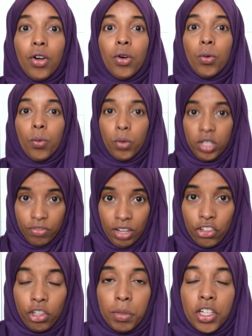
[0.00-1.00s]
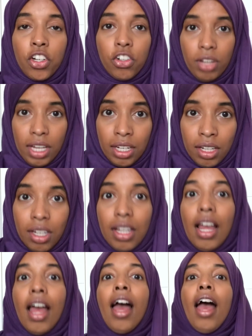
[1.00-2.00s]
would eventually be created
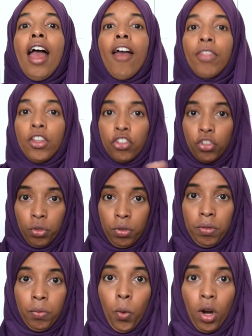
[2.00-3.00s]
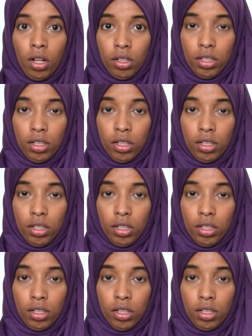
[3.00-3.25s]
and the uterine wall.